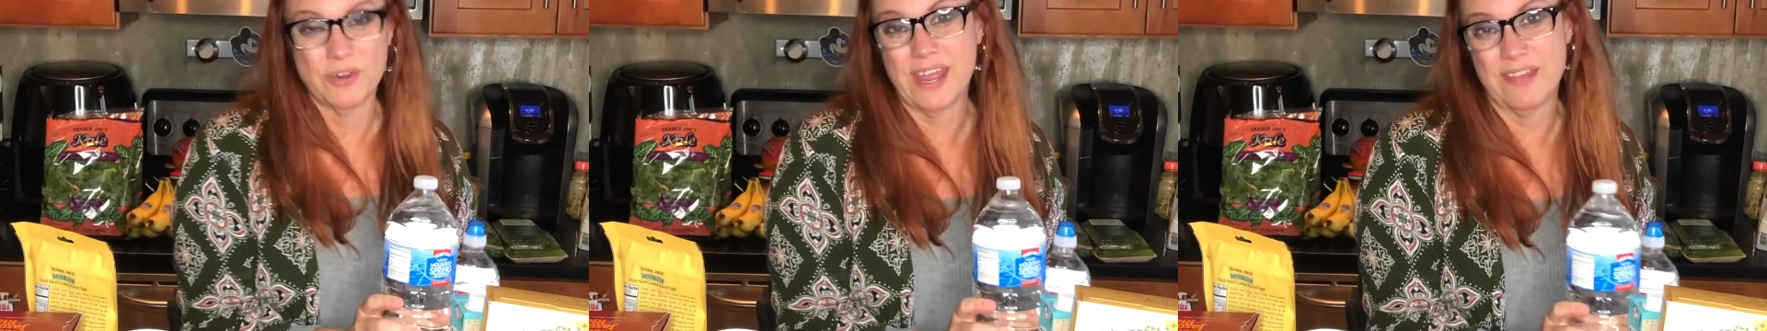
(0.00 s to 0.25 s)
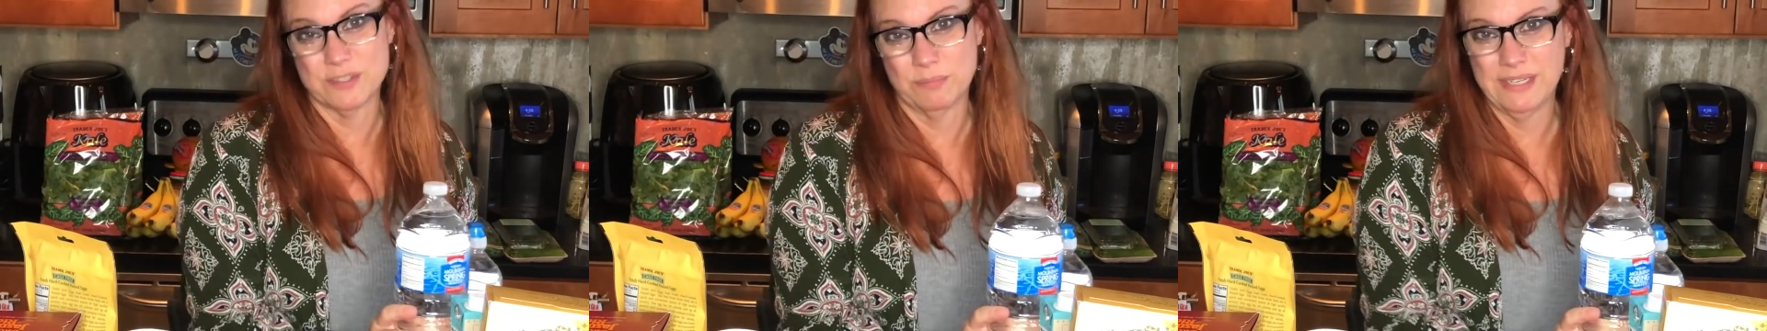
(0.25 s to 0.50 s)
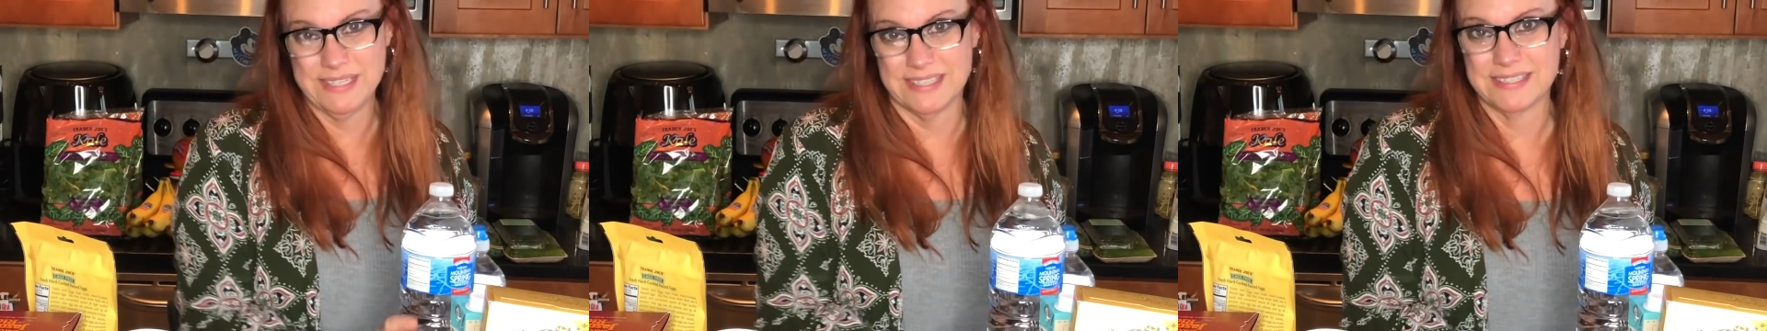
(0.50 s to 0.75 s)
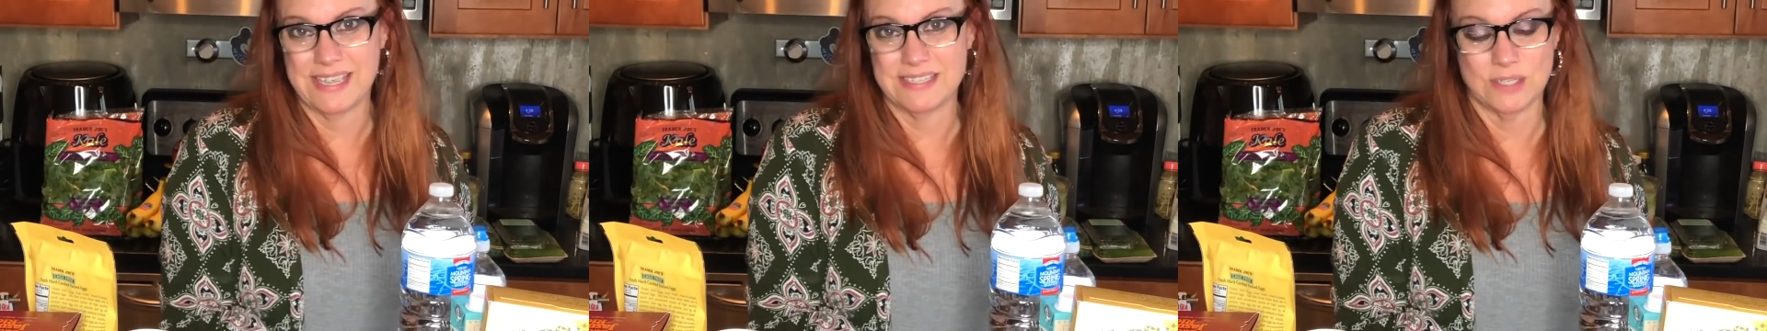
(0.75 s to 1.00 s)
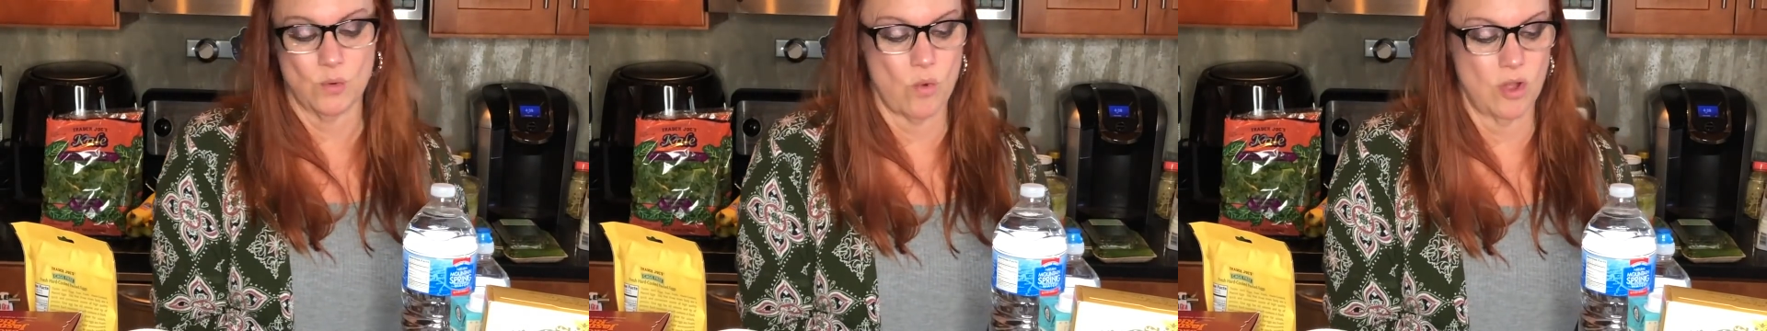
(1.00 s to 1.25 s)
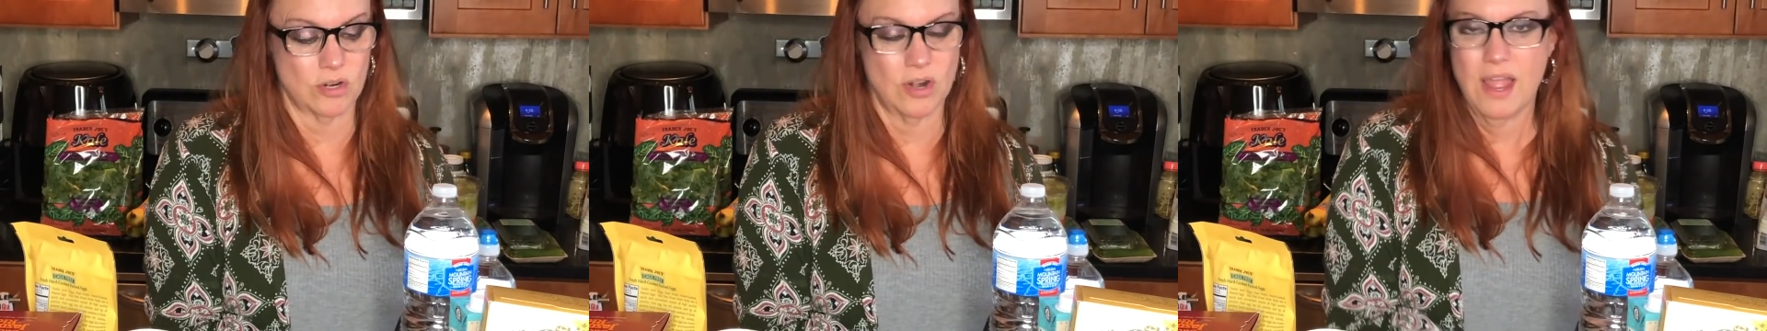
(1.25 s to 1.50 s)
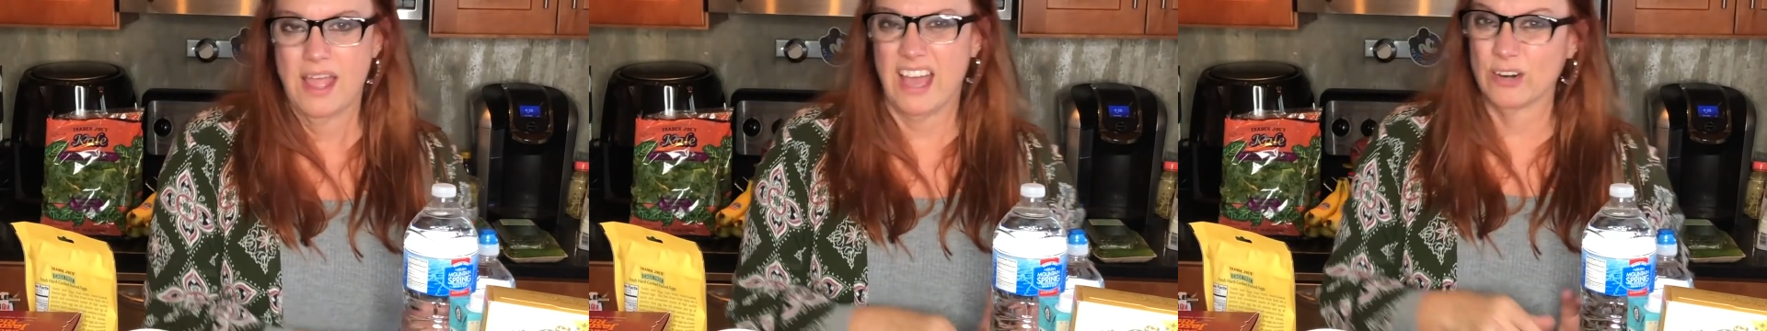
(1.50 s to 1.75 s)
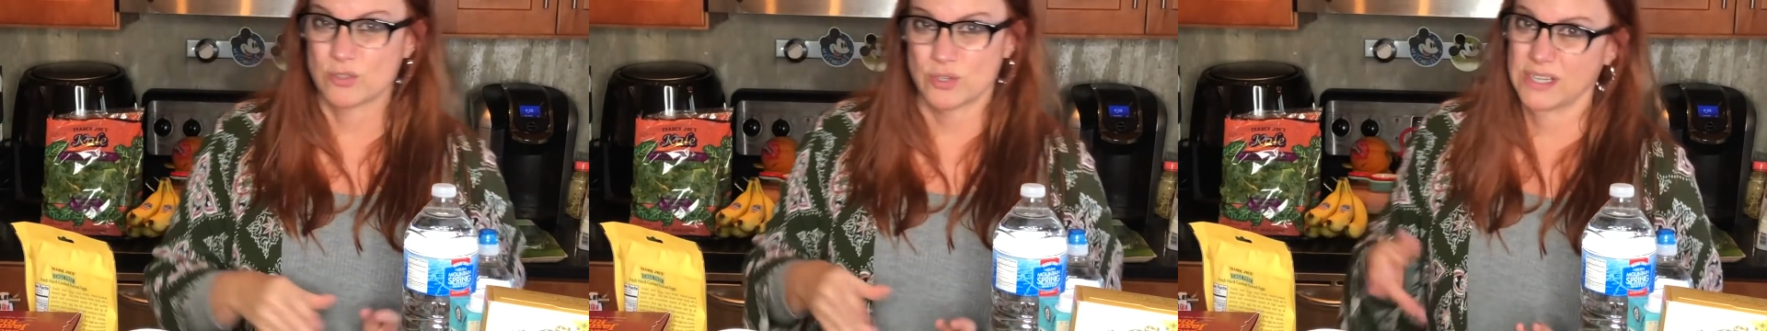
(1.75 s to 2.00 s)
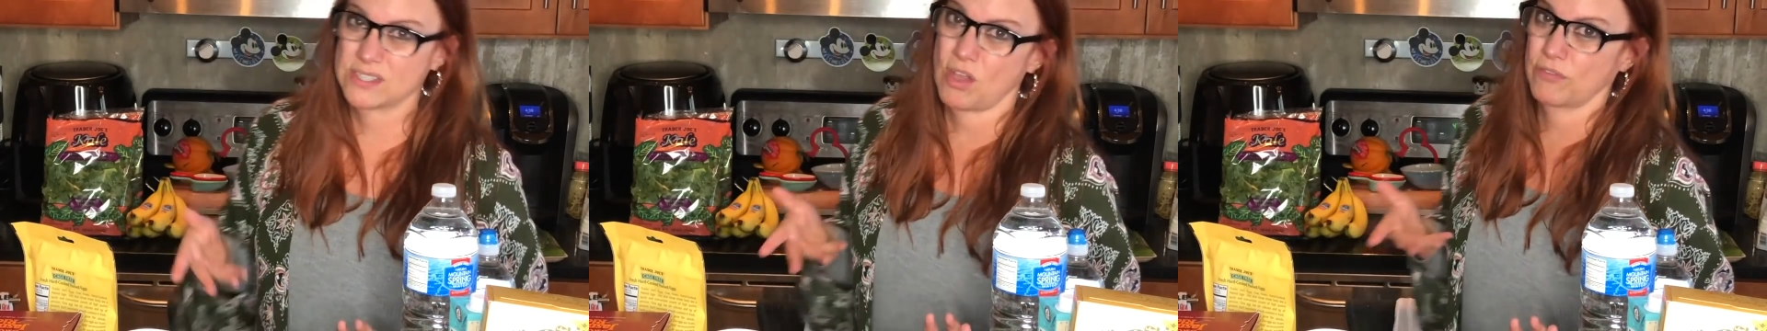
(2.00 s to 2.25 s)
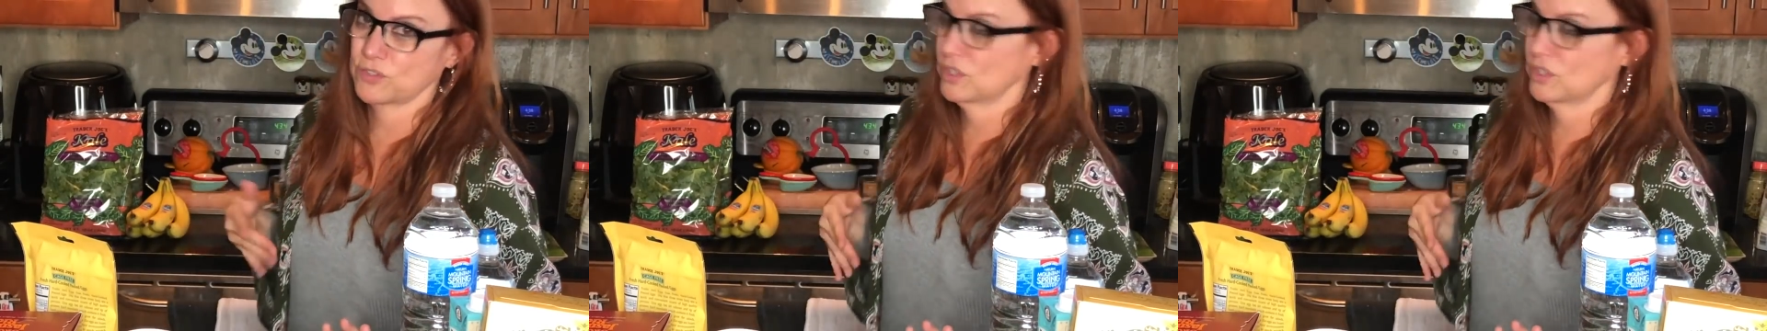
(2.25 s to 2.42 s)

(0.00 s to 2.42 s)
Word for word: that I have some decent tasting water. I don't drink soft